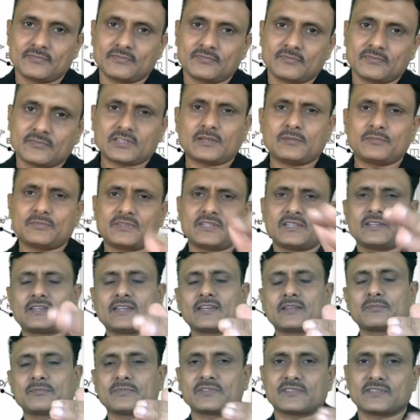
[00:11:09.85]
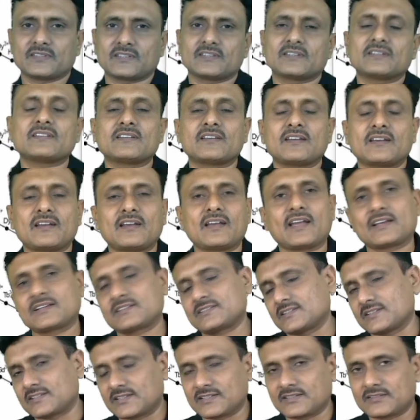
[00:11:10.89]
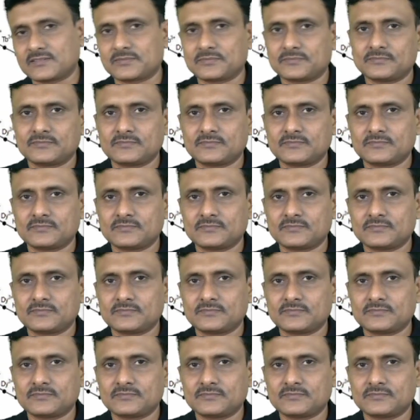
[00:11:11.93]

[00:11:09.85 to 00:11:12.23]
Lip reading: Same thing can be seen in actinides.